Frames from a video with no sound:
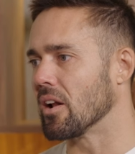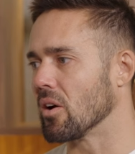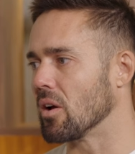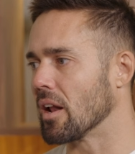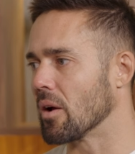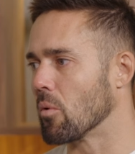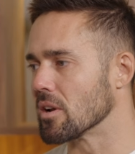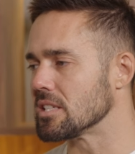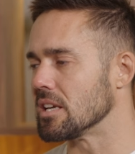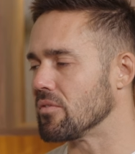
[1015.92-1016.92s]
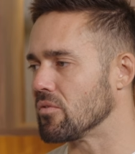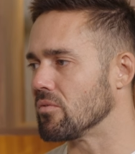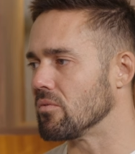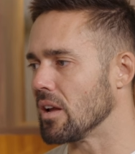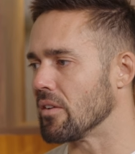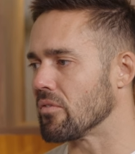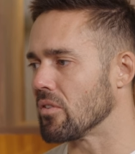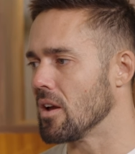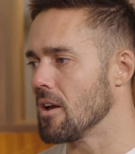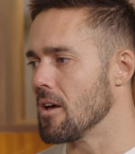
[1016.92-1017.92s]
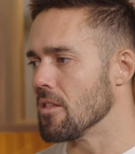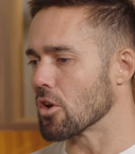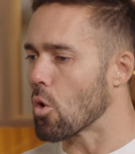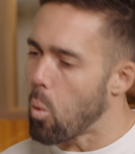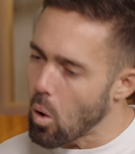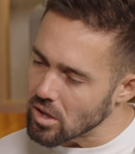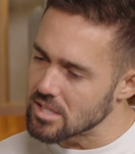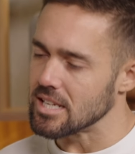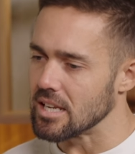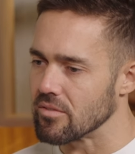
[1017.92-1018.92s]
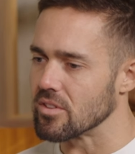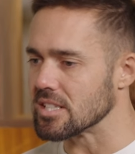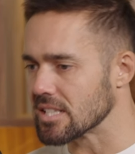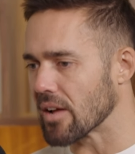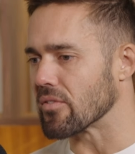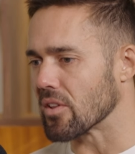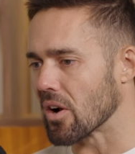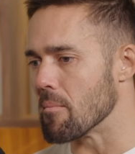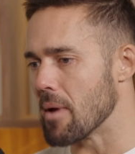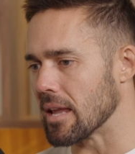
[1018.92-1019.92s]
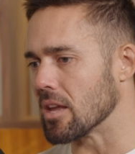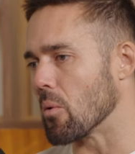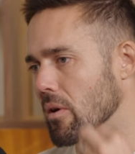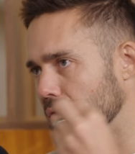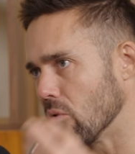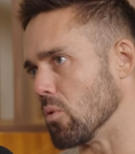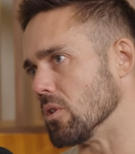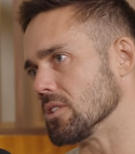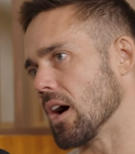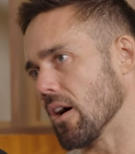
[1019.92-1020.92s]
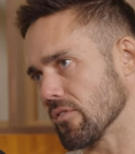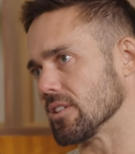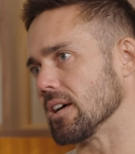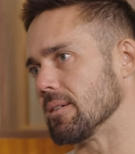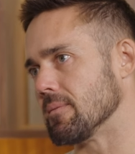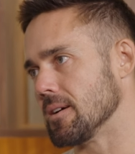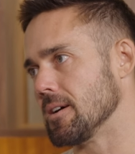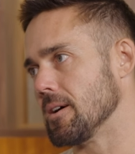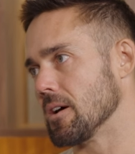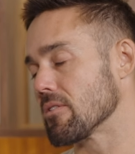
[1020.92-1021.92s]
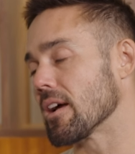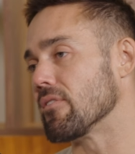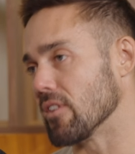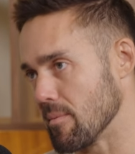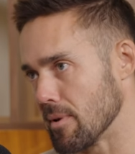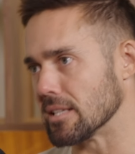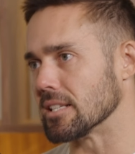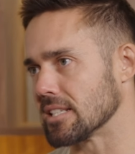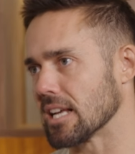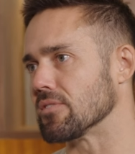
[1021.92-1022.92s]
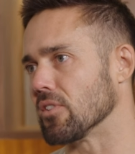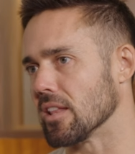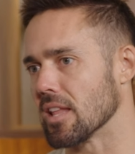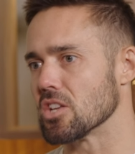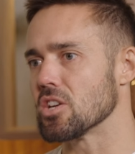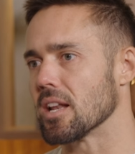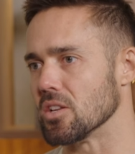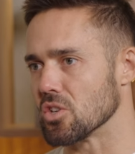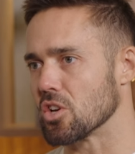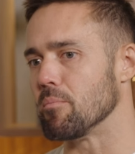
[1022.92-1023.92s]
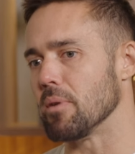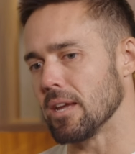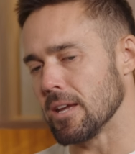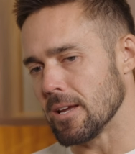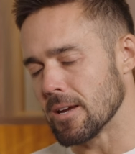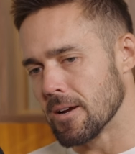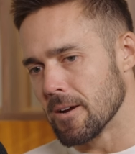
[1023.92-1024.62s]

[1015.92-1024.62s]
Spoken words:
I want to see if the quality of the stuff that I make going forwards after, thankfully, being successful in that challenge could be